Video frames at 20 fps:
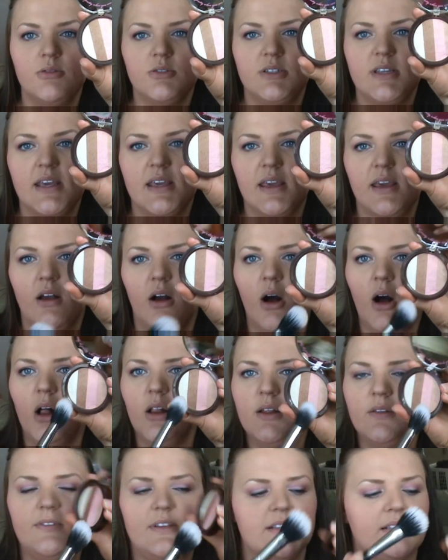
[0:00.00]
Taking
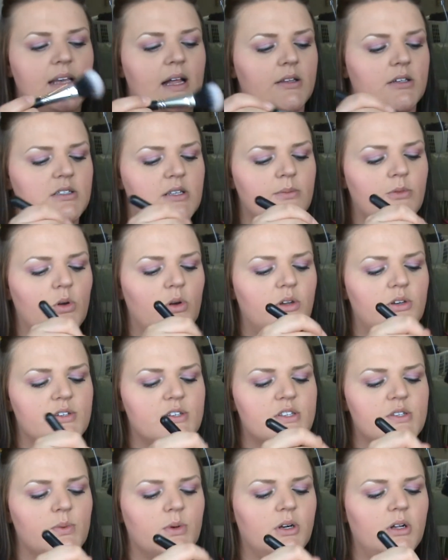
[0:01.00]
all of these colors, I'm going to
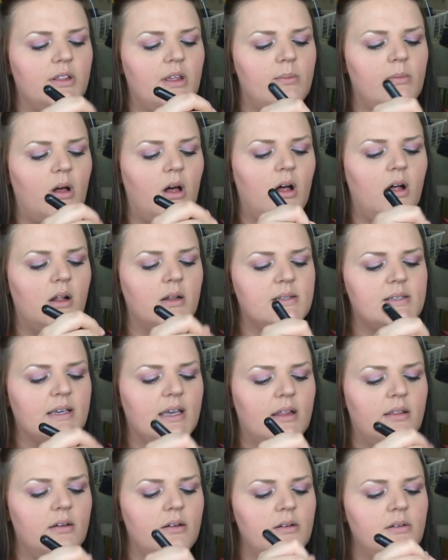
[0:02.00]
swirl them all
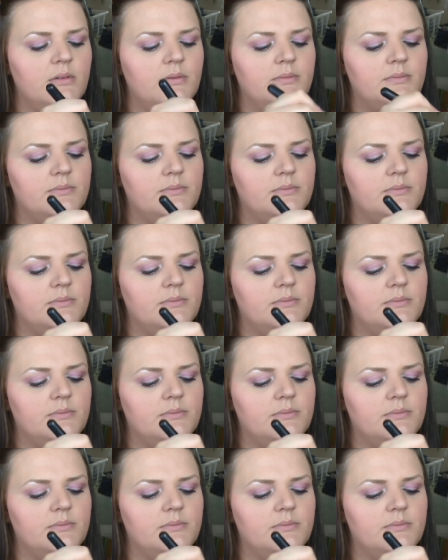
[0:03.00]
together.